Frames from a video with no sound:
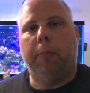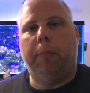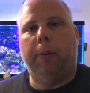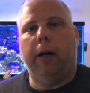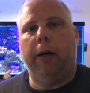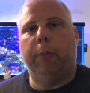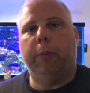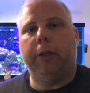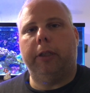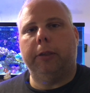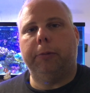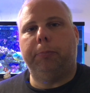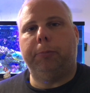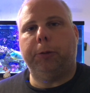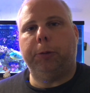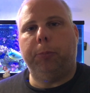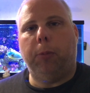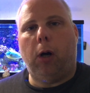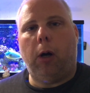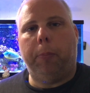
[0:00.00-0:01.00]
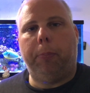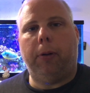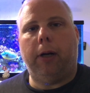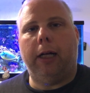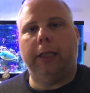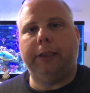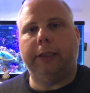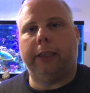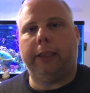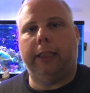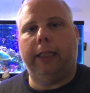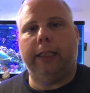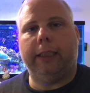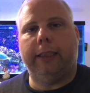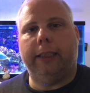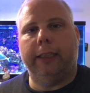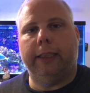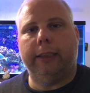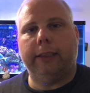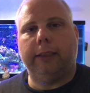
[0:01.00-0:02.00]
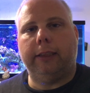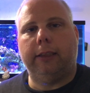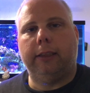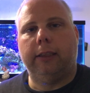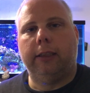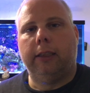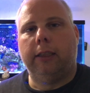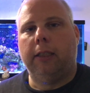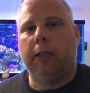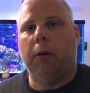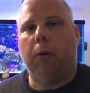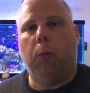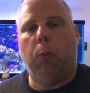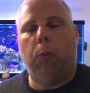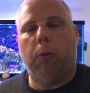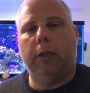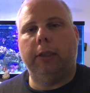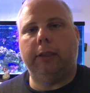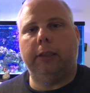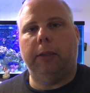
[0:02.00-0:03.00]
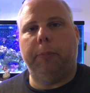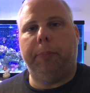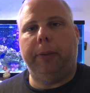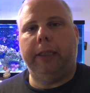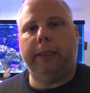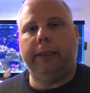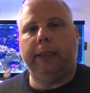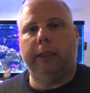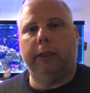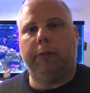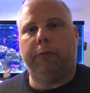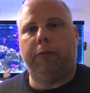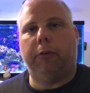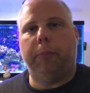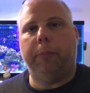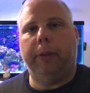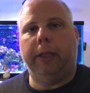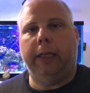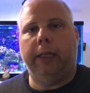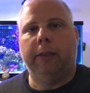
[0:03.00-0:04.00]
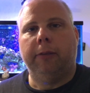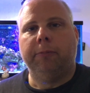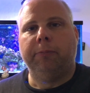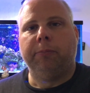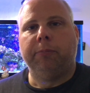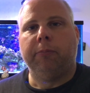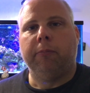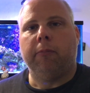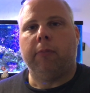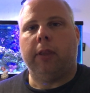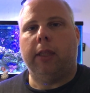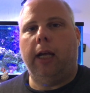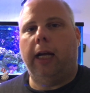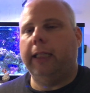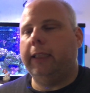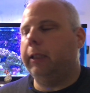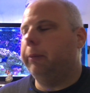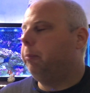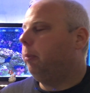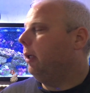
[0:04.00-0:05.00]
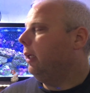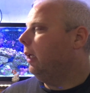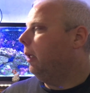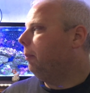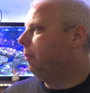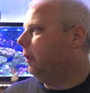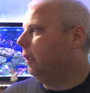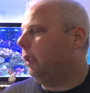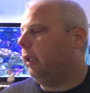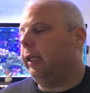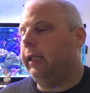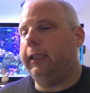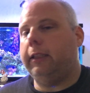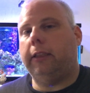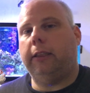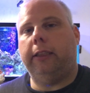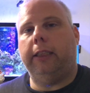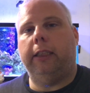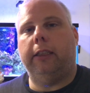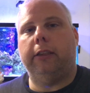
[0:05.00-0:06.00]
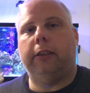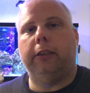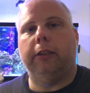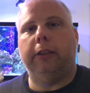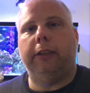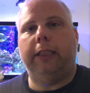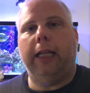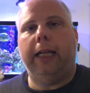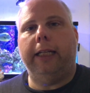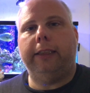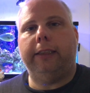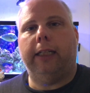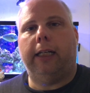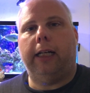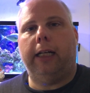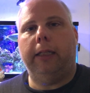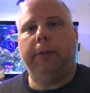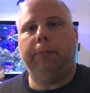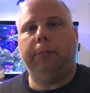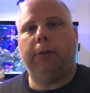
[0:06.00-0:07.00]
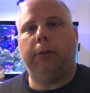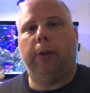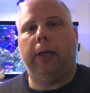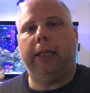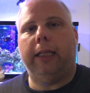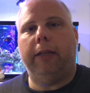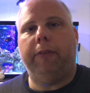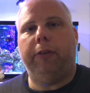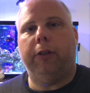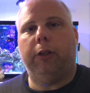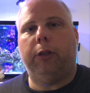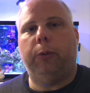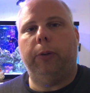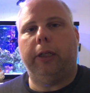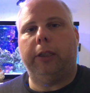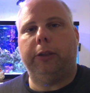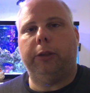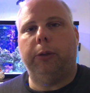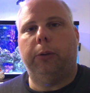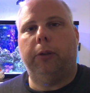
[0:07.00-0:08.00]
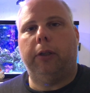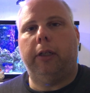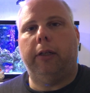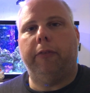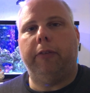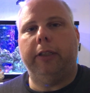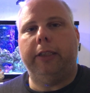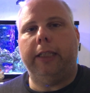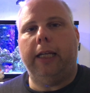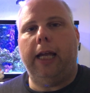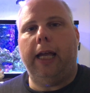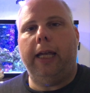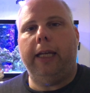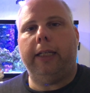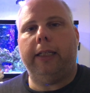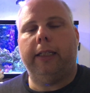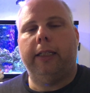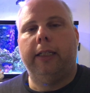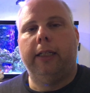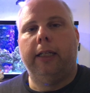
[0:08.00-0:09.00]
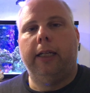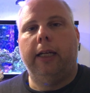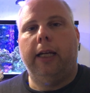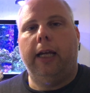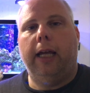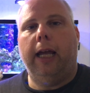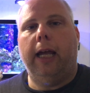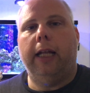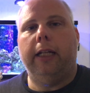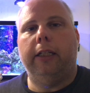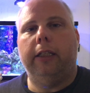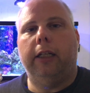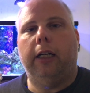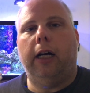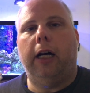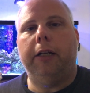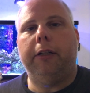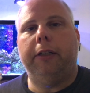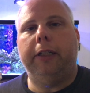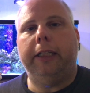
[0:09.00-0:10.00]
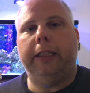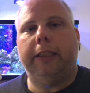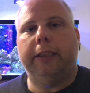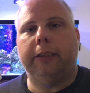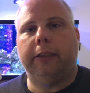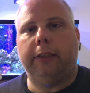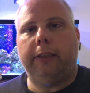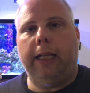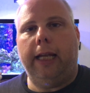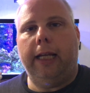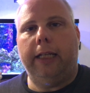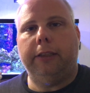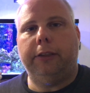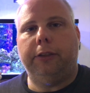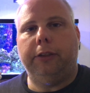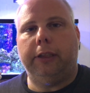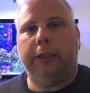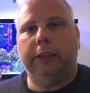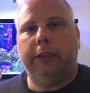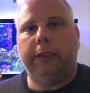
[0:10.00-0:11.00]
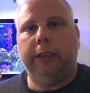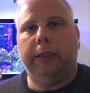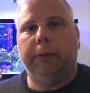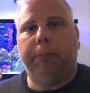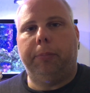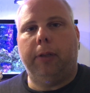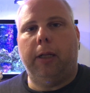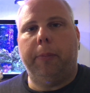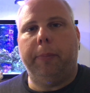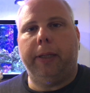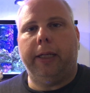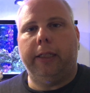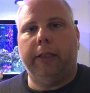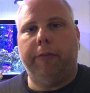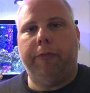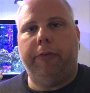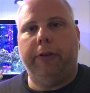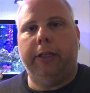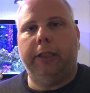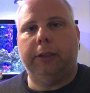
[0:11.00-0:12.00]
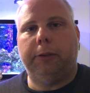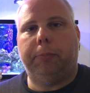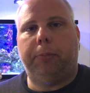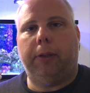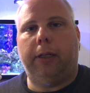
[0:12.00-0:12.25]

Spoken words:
but with a small project like this, wasn't a big deal for me. Now, I did bring up the lights here to daytime so I can give you a quick tour of the tank and underneath the stand so you can see the plumbing and the finished